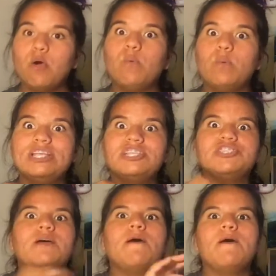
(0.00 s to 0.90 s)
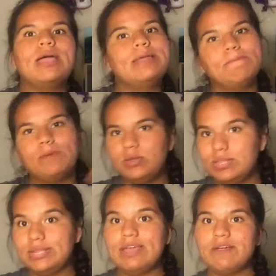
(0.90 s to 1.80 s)
which in both
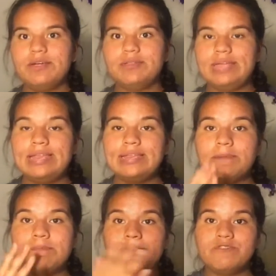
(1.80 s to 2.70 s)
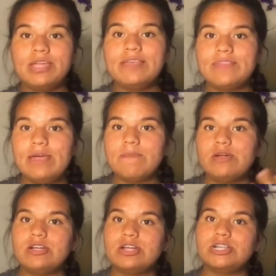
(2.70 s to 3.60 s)
scenarios ended up betraying them
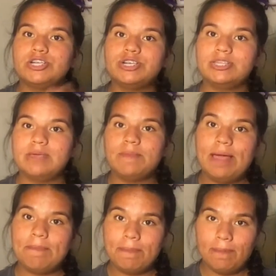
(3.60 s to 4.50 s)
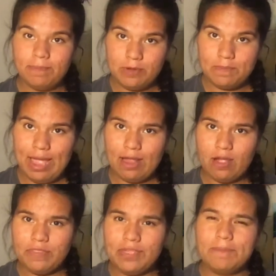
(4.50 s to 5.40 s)
or turning their back
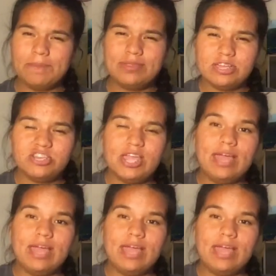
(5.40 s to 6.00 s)
on them, such